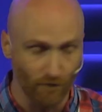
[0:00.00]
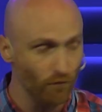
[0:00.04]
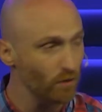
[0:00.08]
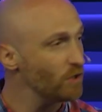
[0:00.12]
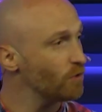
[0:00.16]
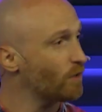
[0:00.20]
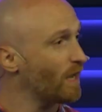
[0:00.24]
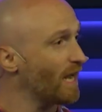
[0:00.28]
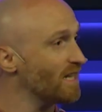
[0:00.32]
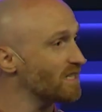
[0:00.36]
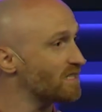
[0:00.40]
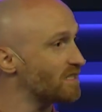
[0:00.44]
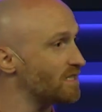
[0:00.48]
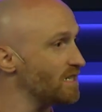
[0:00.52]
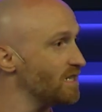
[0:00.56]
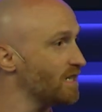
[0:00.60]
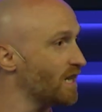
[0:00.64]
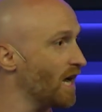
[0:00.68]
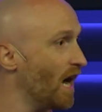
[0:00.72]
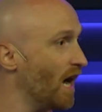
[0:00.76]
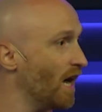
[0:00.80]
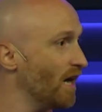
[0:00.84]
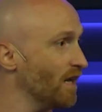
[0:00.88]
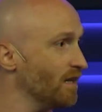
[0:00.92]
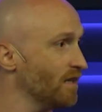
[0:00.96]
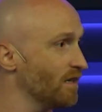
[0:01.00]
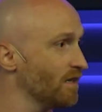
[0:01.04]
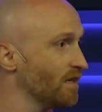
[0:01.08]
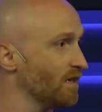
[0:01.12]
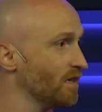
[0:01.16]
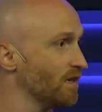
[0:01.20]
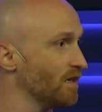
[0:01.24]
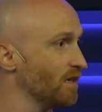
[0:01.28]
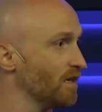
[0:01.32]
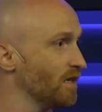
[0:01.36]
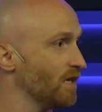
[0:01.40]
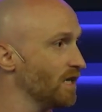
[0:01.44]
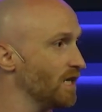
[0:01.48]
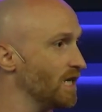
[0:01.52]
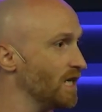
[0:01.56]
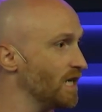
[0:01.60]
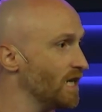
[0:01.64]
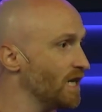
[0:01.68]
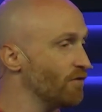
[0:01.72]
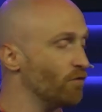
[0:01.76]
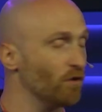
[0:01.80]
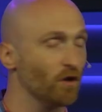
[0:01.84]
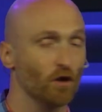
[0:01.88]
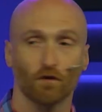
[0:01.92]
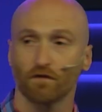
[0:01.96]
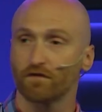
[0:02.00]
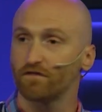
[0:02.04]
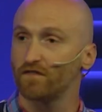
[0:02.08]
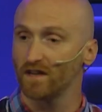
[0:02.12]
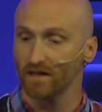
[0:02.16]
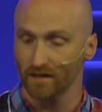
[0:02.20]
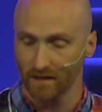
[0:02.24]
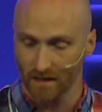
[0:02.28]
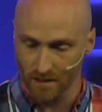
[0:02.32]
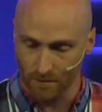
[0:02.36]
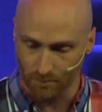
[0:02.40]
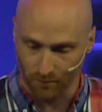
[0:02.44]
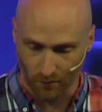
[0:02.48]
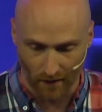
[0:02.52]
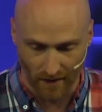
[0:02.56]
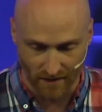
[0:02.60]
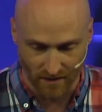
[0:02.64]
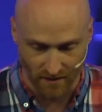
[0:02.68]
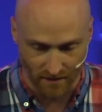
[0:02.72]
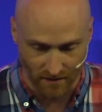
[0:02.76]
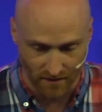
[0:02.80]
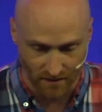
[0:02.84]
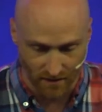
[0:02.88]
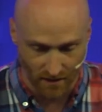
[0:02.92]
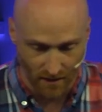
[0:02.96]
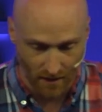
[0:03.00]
when you can't see God, even when you don't feel his presence,